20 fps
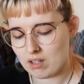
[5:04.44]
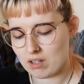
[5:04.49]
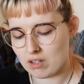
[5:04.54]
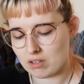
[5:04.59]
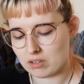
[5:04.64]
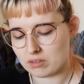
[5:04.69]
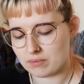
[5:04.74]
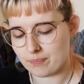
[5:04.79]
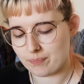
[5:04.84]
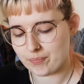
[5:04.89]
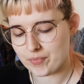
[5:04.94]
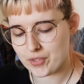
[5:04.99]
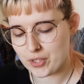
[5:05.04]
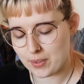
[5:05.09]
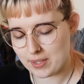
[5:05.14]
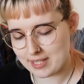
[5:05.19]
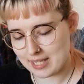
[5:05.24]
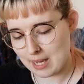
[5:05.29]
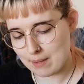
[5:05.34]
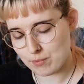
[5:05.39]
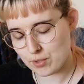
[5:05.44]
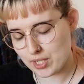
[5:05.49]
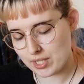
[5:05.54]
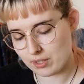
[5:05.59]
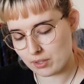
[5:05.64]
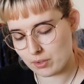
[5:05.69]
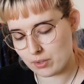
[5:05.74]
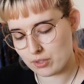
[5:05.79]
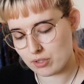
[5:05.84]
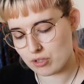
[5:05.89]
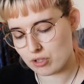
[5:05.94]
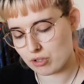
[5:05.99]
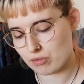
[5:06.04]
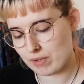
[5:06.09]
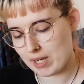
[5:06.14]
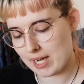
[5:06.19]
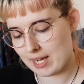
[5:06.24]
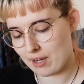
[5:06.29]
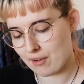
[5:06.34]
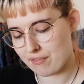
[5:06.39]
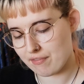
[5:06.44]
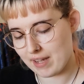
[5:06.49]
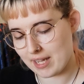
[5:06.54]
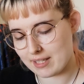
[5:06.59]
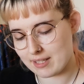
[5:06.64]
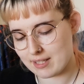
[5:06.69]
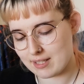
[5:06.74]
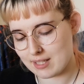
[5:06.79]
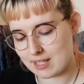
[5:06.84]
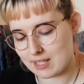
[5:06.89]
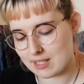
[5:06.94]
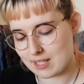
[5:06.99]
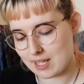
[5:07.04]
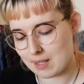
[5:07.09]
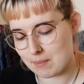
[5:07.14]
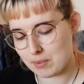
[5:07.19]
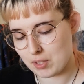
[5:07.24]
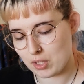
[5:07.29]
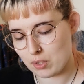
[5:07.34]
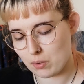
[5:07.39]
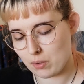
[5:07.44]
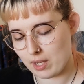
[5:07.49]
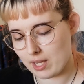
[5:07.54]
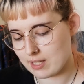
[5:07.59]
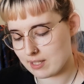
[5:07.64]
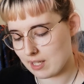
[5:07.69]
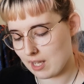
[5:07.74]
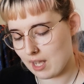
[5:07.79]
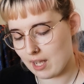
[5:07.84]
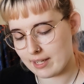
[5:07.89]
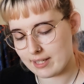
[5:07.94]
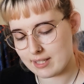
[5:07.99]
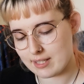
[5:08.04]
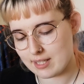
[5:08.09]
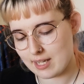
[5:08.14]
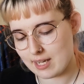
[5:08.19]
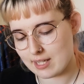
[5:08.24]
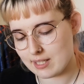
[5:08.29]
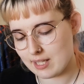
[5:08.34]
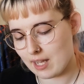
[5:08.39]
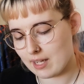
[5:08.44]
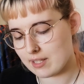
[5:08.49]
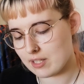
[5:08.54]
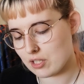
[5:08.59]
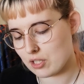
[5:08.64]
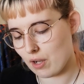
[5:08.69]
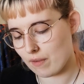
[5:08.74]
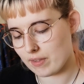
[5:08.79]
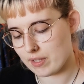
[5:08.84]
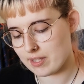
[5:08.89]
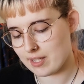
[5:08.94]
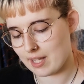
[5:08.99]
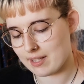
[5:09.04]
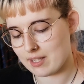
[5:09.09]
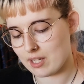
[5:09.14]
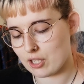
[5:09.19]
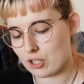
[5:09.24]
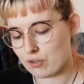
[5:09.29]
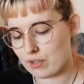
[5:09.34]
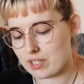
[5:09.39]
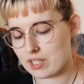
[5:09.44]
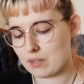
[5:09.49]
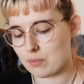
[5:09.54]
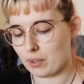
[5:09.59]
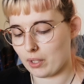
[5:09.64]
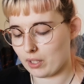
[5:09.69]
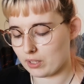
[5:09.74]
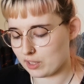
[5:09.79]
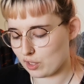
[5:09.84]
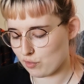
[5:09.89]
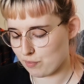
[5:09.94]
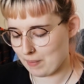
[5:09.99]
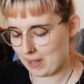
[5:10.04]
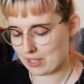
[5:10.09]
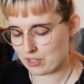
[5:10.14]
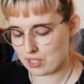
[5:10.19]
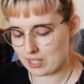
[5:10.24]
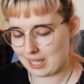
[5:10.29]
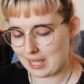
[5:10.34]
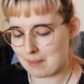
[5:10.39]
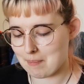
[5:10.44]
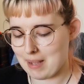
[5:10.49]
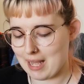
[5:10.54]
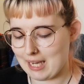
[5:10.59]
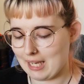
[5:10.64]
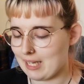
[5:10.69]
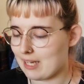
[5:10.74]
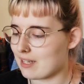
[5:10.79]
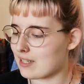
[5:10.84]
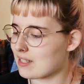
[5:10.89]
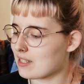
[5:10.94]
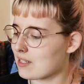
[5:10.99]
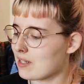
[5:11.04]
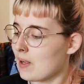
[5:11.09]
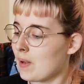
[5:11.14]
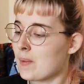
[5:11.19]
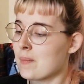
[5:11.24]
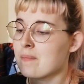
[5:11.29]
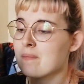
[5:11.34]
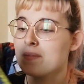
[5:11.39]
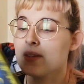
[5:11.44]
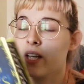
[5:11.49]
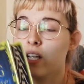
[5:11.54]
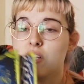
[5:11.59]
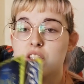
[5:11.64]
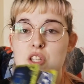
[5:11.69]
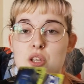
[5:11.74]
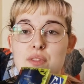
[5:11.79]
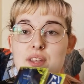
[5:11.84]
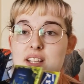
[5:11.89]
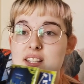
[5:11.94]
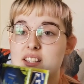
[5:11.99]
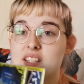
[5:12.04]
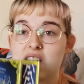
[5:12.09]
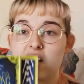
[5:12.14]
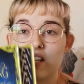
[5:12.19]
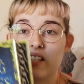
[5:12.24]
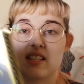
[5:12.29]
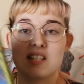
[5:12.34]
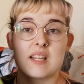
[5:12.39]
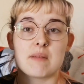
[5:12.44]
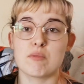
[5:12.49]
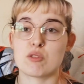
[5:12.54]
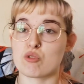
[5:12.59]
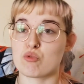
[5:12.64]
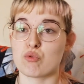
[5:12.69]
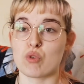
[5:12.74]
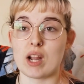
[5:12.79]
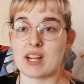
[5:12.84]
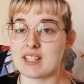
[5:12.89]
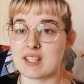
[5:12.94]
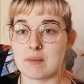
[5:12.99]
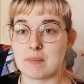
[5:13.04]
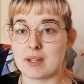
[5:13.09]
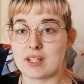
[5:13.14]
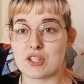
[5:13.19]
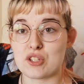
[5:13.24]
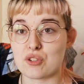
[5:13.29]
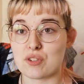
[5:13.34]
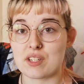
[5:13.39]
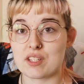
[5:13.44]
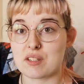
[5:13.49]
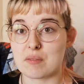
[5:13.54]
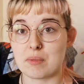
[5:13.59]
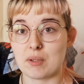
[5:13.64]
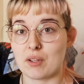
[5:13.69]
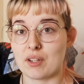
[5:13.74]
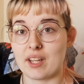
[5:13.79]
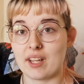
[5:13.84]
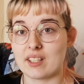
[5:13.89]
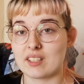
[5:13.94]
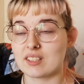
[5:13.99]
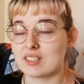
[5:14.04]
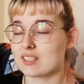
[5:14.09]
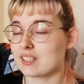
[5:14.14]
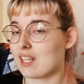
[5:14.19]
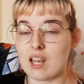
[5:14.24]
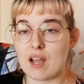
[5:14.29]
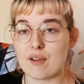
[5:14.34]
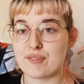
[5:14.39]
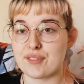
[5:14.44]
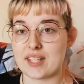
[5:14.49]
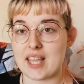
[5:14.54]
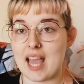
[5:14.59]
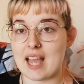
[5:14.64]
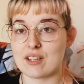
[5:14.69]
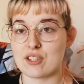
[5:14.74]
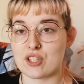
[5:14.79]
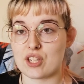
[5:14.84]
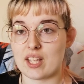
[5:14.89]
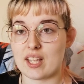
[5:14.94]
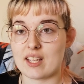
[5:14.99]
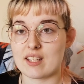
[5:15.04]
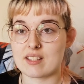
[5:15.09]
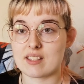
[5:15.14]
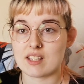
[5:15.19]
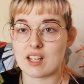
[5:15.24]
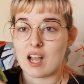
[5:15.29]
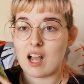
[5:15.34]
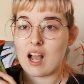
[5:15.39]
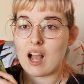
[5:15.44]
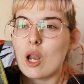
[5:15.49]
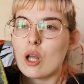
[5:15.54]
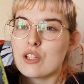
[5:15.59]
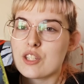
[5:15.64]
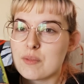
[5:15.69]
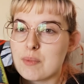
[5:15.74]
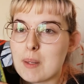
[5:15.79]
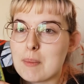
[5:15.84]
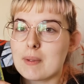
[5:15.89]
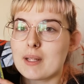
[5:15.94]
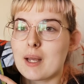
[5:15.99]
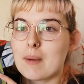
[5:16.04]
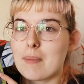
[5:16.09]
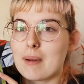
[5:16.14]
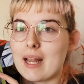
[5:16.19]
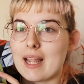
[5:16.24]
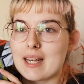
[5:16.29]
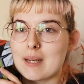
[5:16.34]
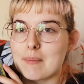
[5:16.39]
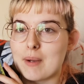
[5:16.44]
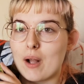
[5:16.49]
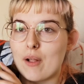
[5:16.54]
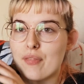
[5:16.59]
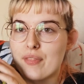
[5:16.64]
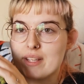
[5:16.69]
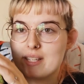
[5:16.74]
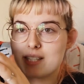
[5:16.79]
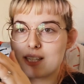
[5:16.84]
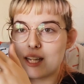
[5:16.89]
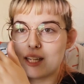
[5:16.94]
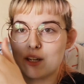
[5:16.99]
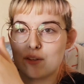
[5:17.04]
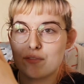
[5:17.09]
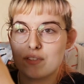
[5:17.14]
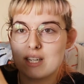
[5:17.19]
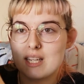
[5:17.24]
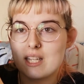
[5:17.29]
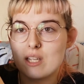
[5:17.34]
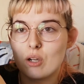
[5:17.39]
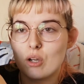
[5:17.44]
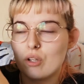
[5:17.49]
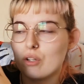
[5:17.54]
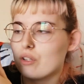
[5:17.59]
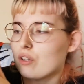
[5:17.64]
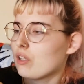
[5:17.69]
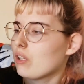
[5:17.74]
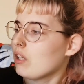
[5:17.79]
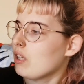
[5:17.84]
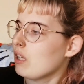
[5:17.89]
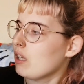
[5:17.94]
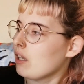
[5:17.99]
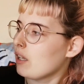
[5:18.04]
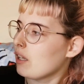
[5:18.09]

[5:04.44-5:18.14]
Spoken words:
Oh. So his MJ Kuhn's thrilling fantasy debut is a high-stakes heist novel set in a gritty world of magic and malice. So this seems right up my street, to be honest. Love the edges. Lots of people complain about this kind of neon